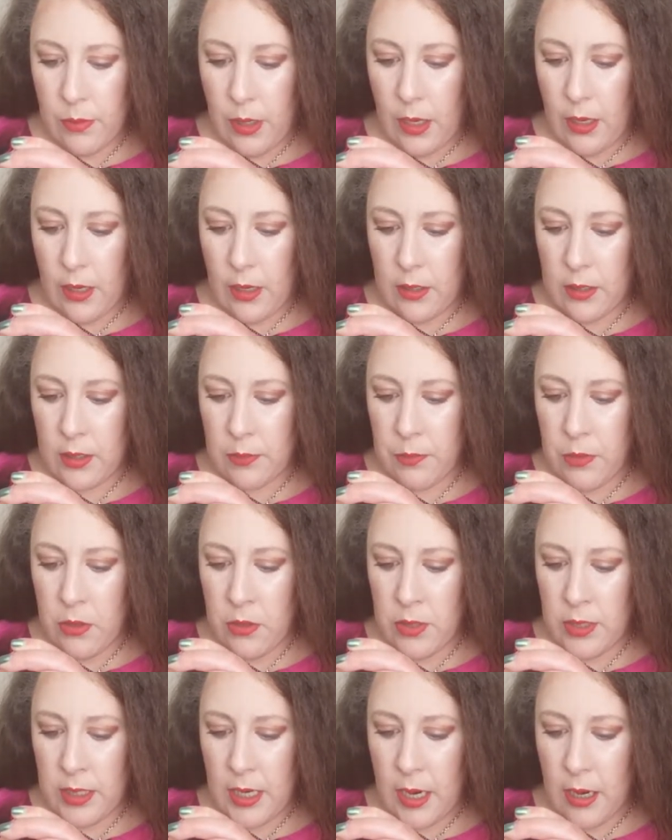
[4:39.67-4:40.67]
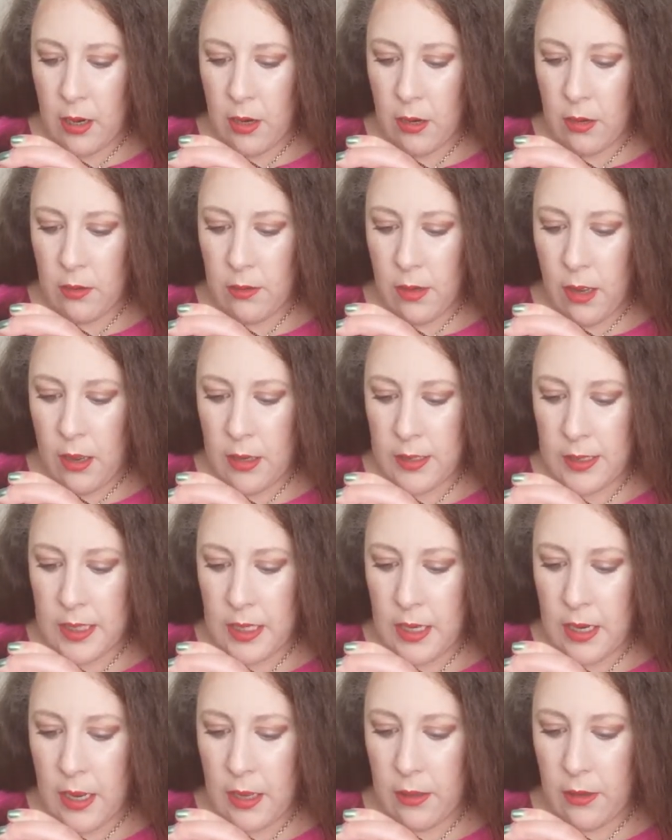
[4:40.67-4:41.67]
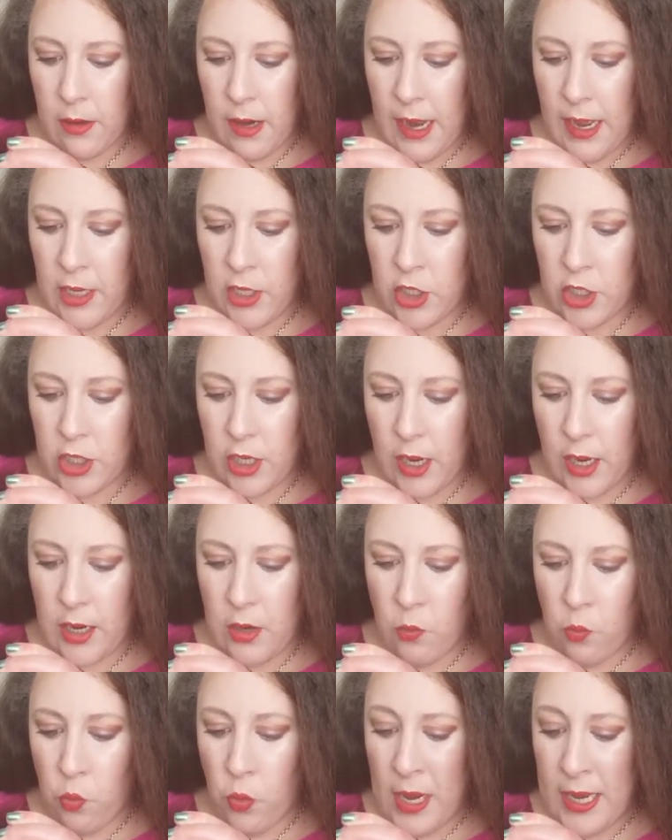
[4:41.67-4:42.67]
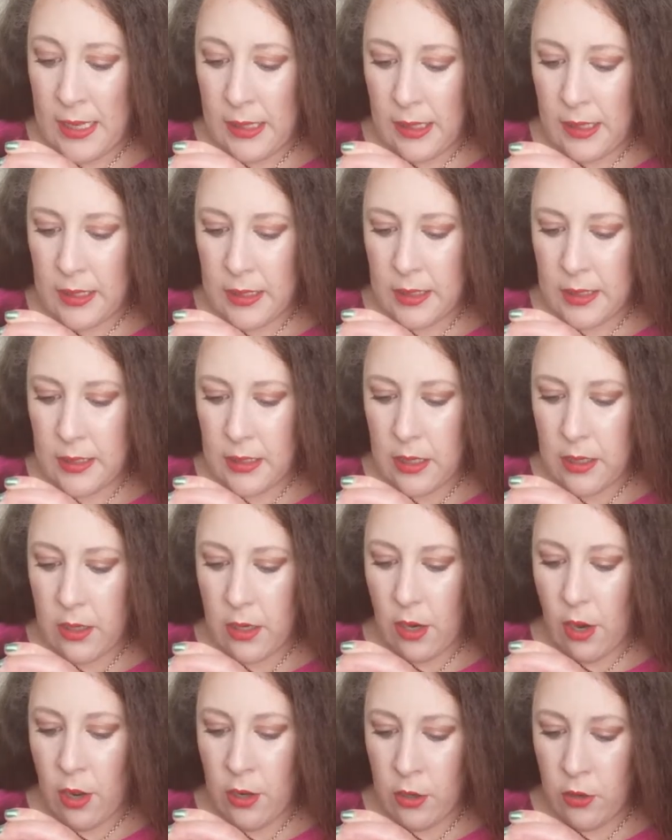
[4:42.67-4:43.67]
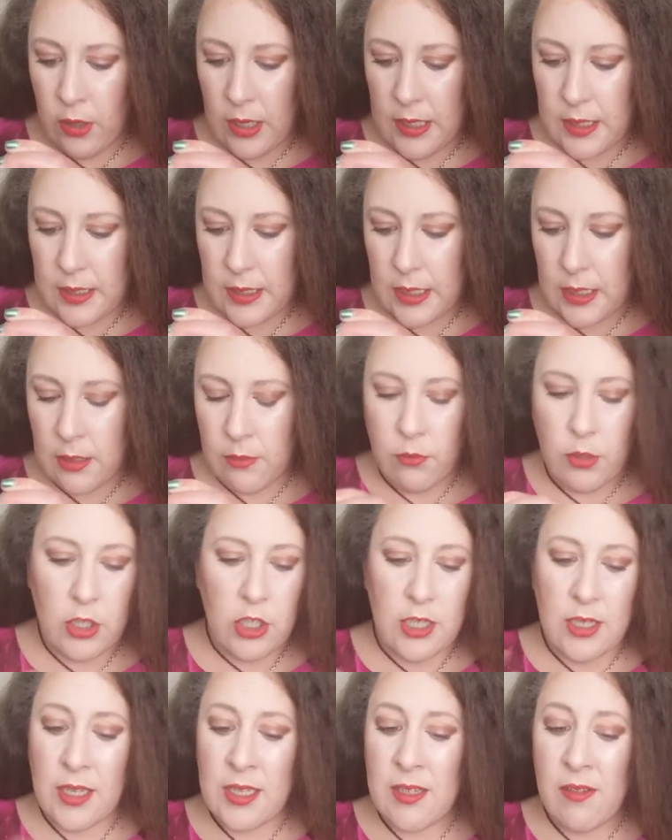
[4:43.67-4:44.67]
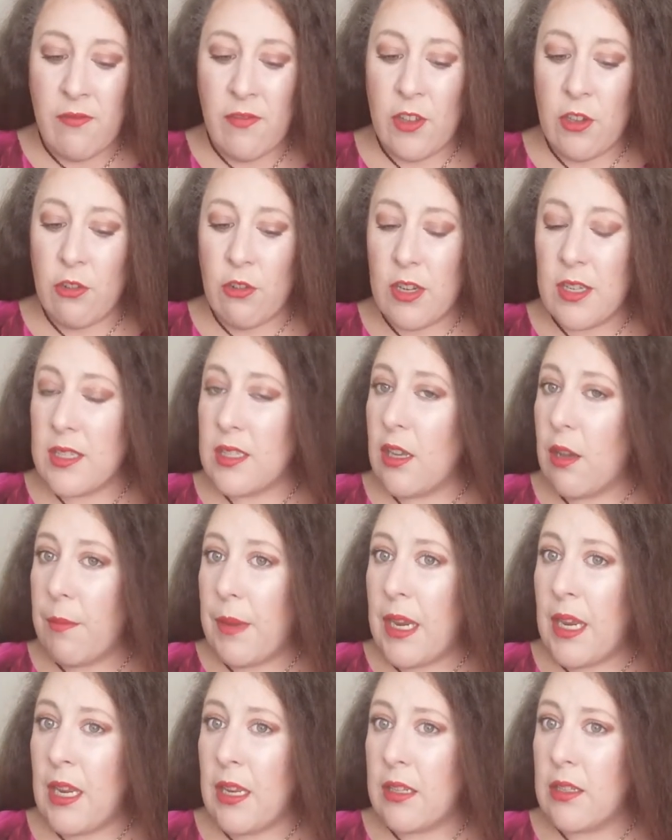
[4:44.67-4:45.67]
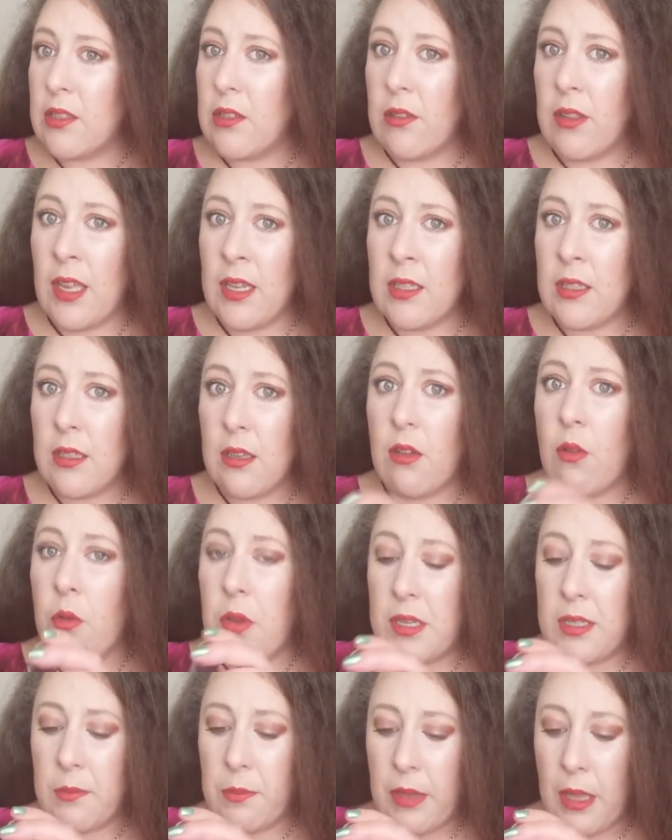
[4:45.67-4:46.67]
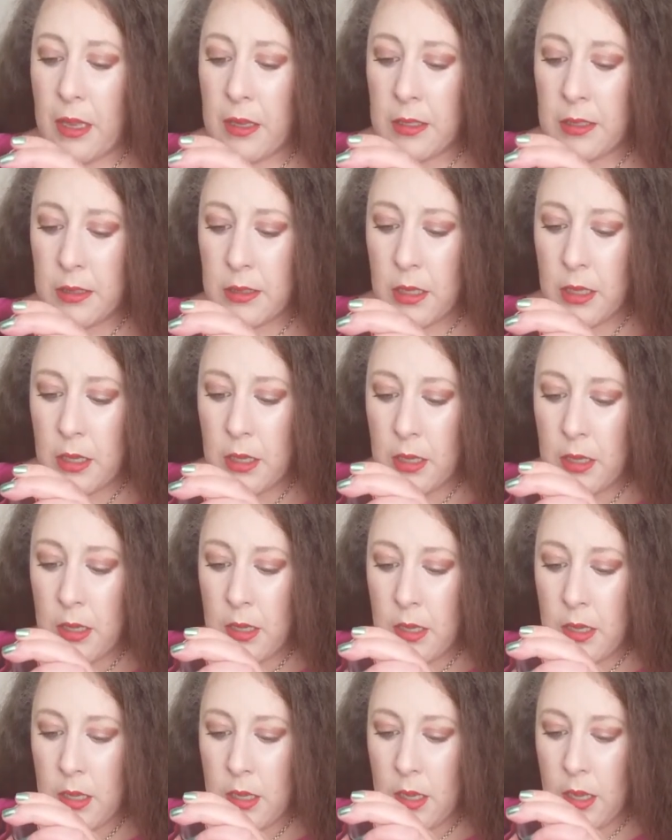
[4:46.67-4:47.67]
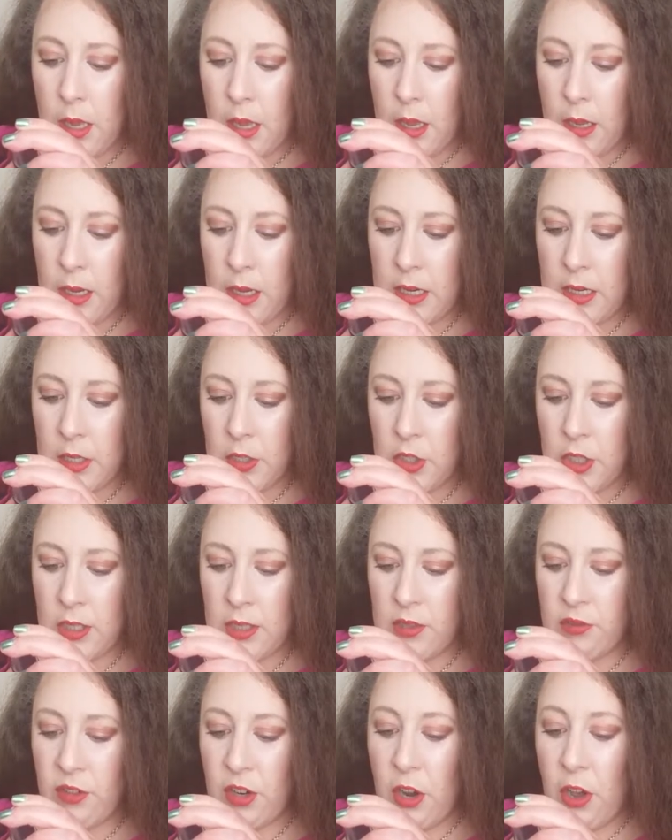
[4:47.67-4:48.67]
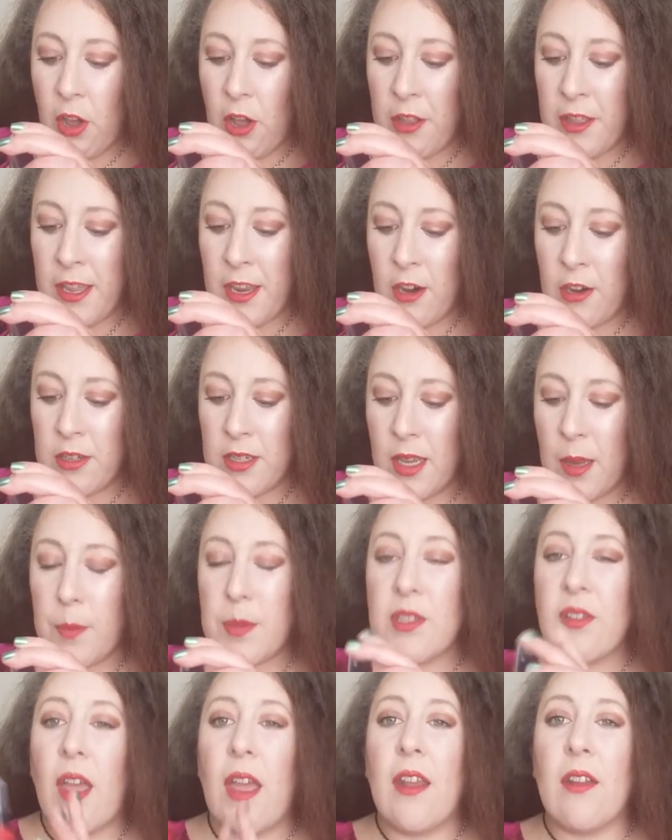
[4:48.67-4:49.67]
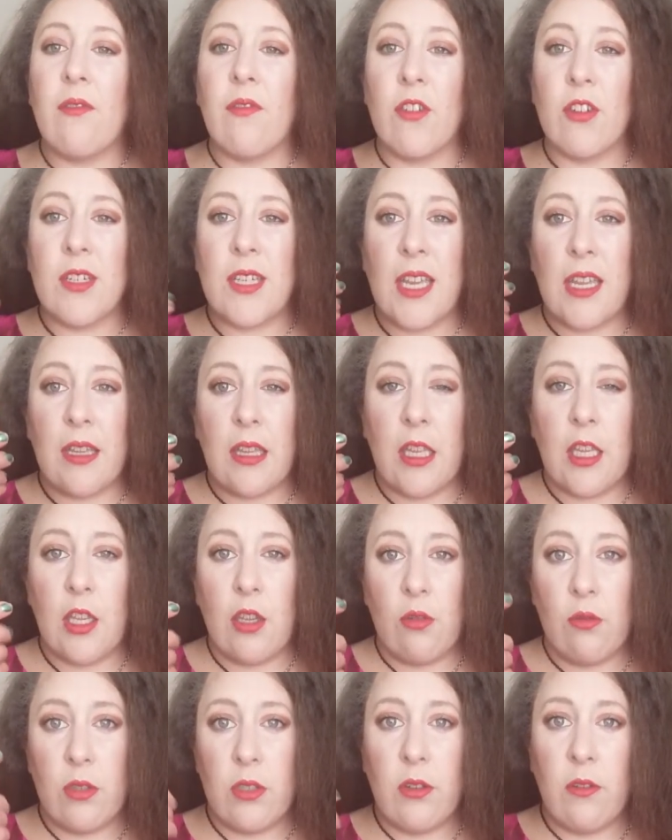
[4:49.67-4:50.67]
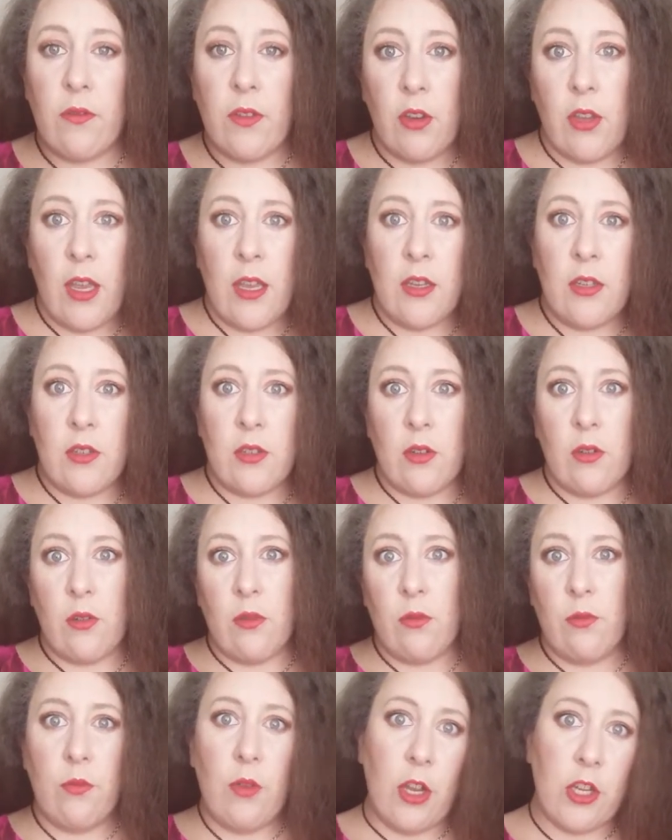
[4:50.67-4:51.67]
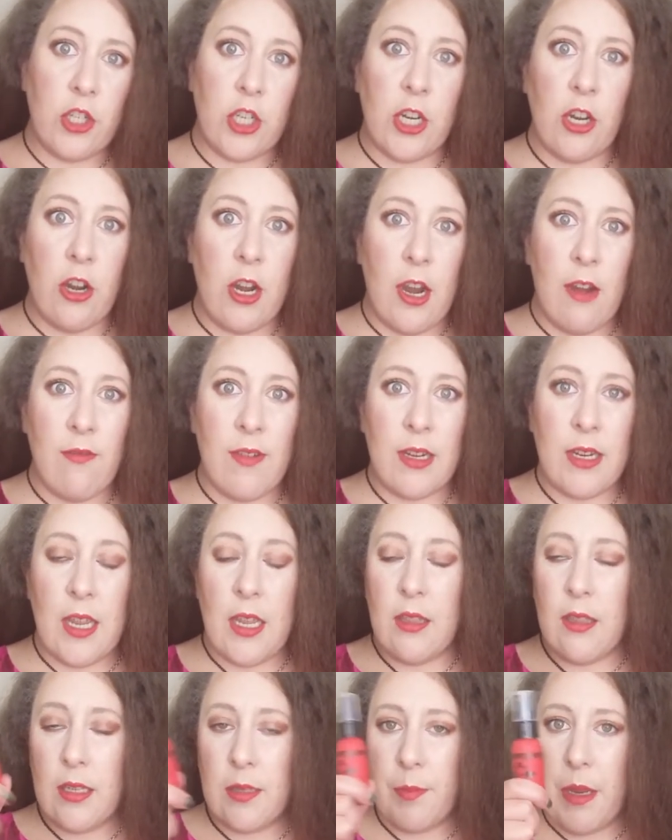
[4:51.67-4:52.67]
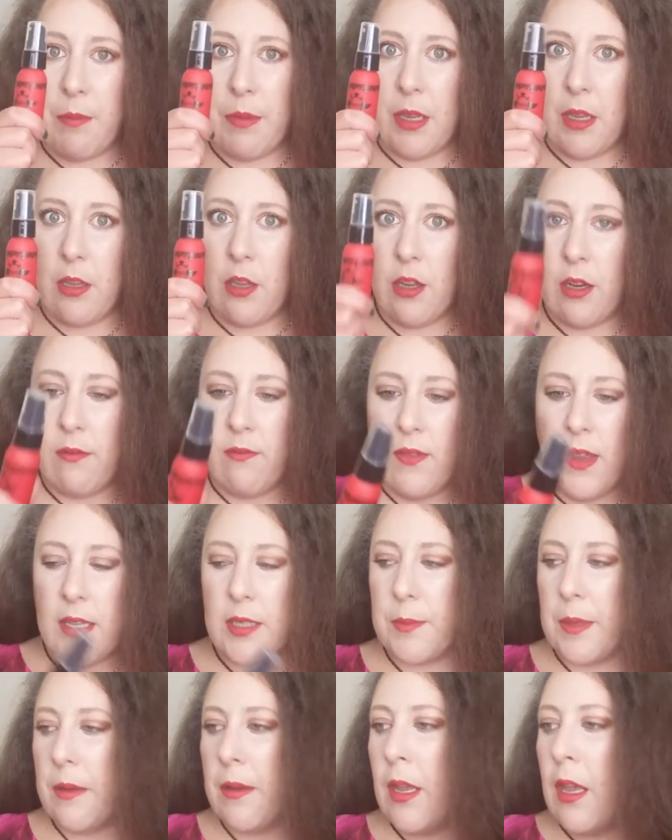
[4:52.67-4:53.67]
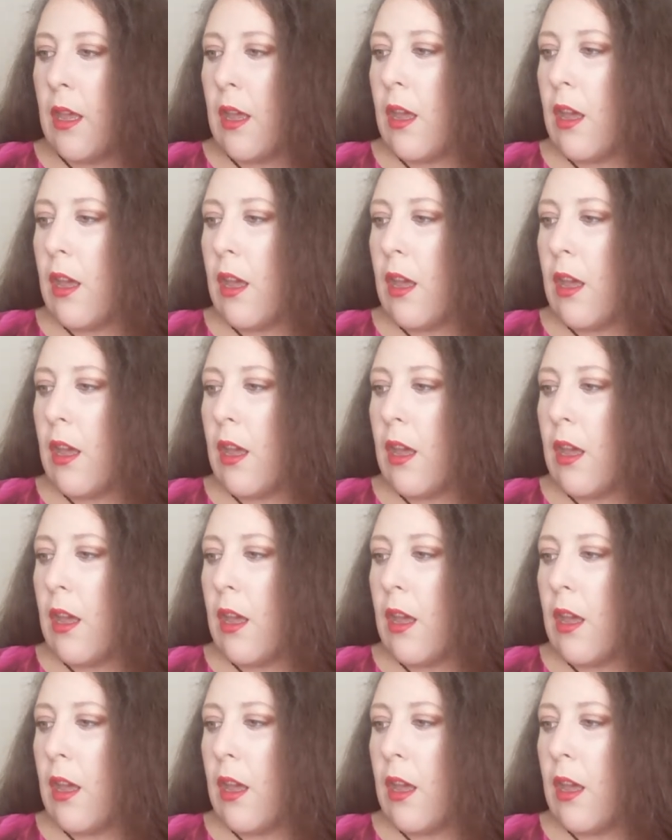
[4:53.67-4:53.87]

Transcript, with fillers: uh, smooths hair, locks in color, adds shine, weightless, non-greasy, which it doesn't feel greasy on my hand, so that's always a plus. Uh, conditions for all hair types and for daily use. So if you guys are washing your hair every day, this might be a good investment.